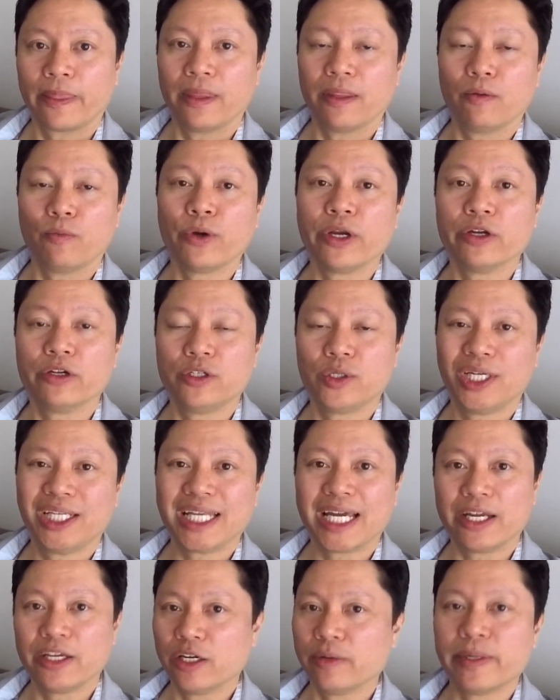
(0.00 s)
when you're doing
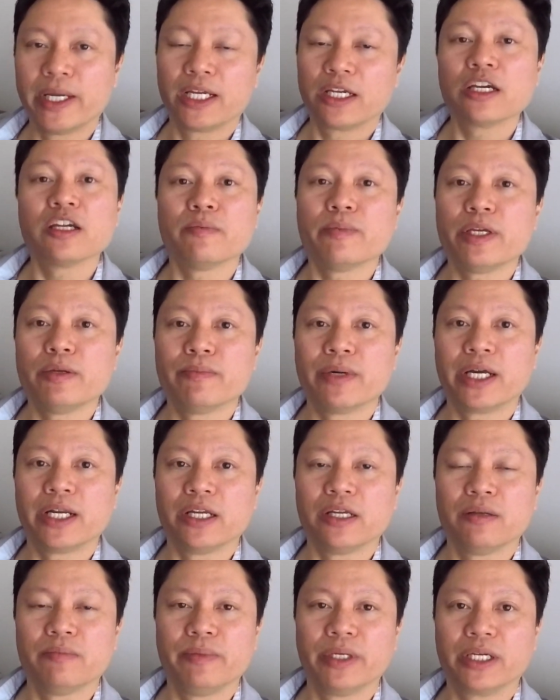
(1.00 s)
that, you're making me
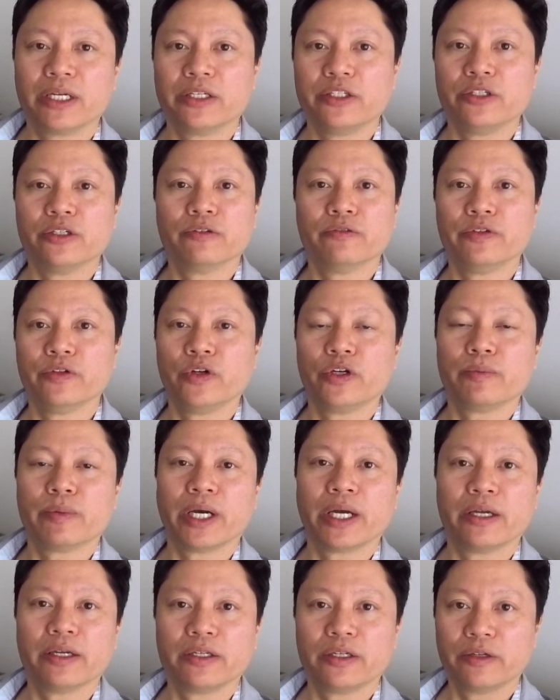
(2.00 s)
money because you're viewing
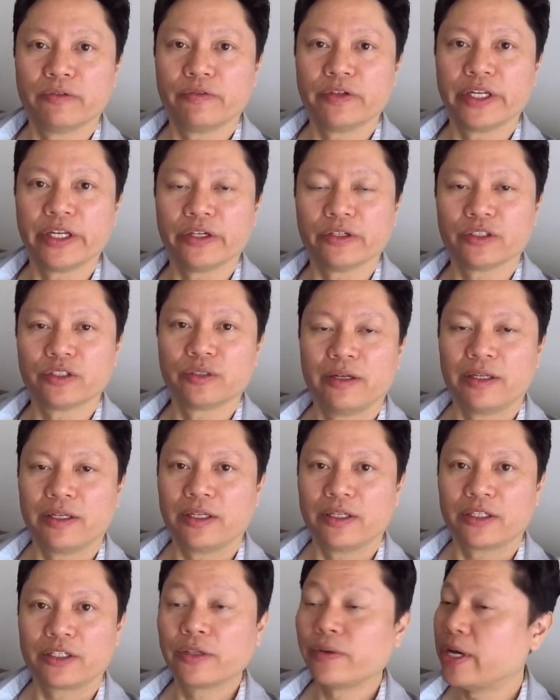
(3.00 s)
my videos.
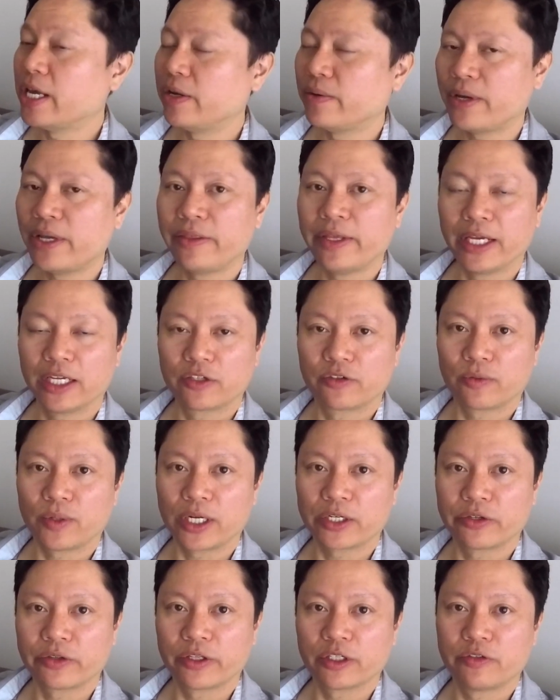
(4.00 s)
So anyway, thanks for
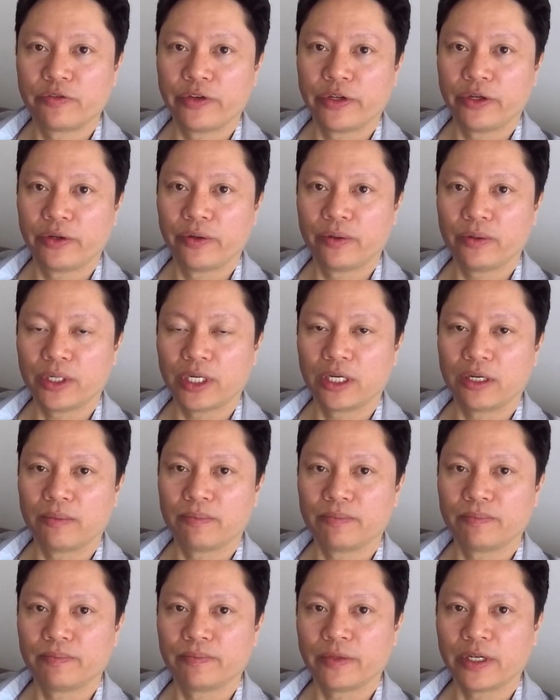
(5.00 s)
watching this
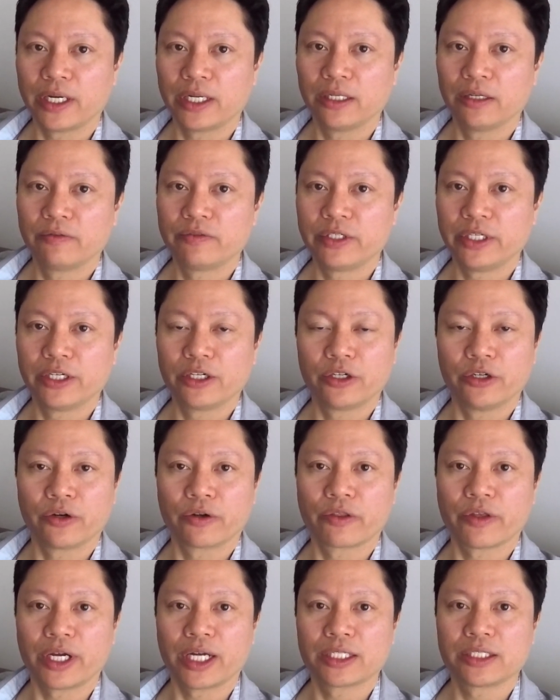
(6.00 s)
video. I'd love to hear your
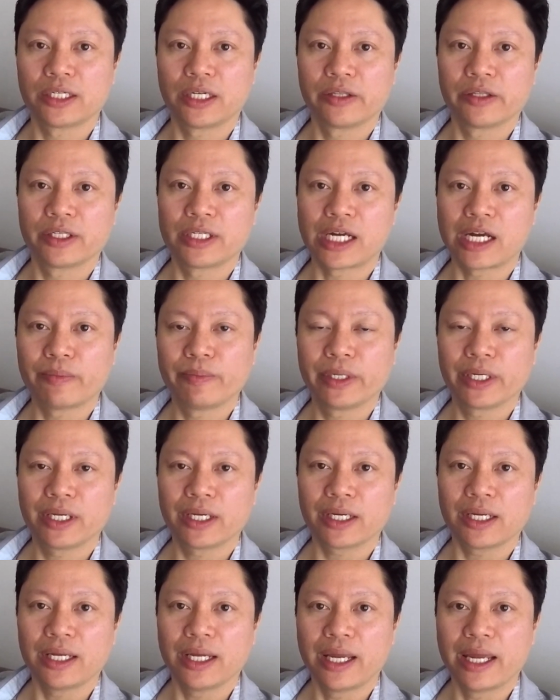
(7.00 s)
thoughts on the
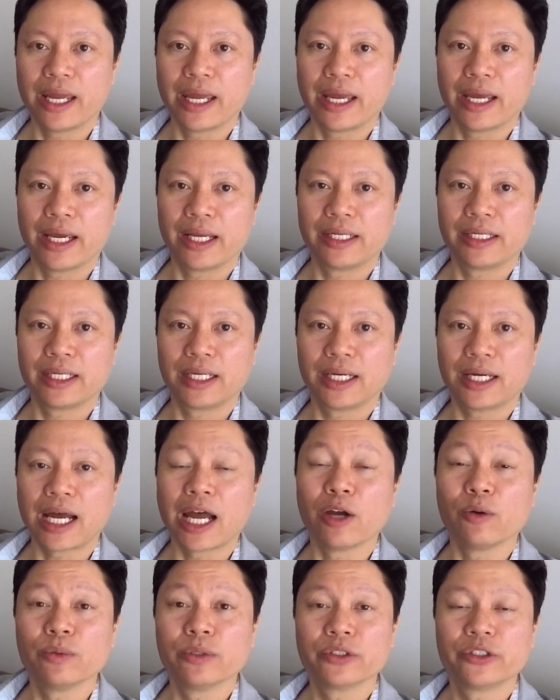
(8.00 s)
topic. And
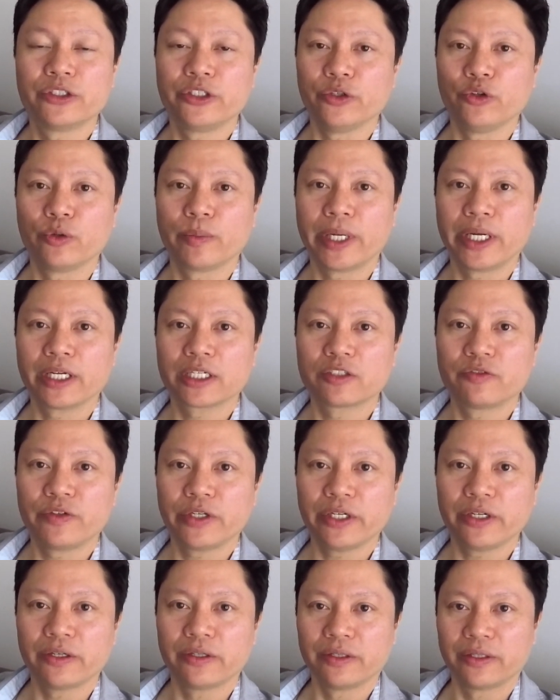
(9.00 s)
I will see you in my next
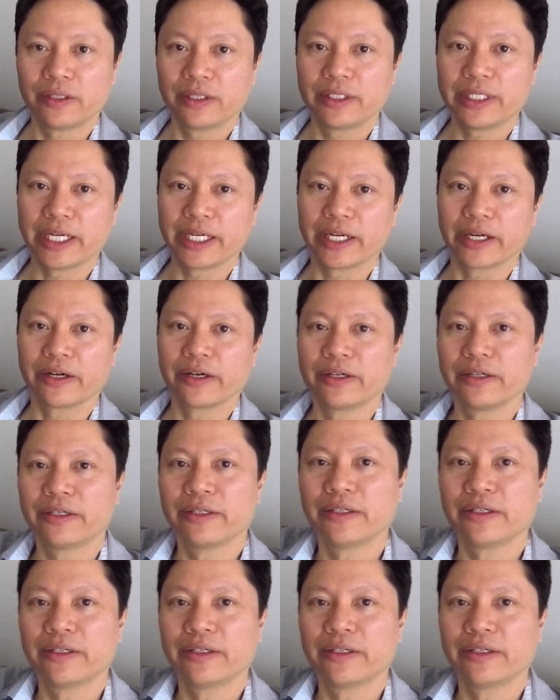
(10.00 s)
video. Take care.